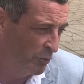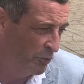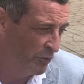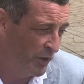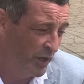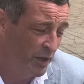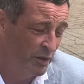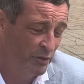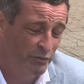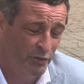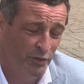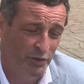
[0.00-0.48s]

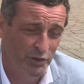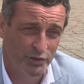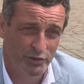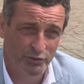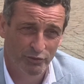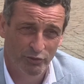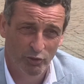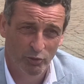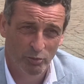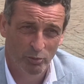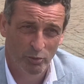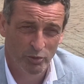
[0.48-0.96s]
fan first and
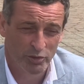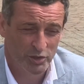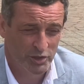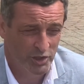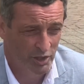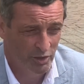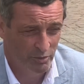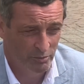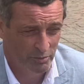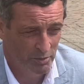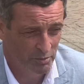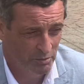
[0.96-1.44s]
foremost,
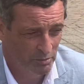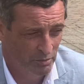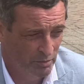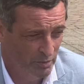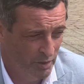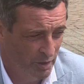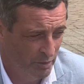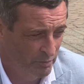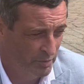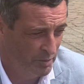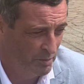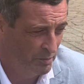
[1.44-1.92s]
and I've
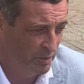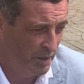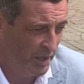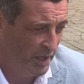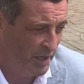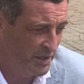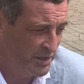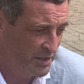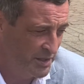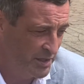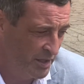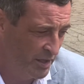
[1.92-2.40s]
been
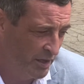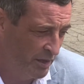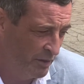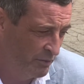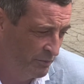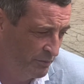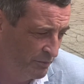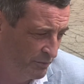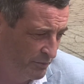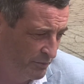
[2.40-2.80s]
blessed that I've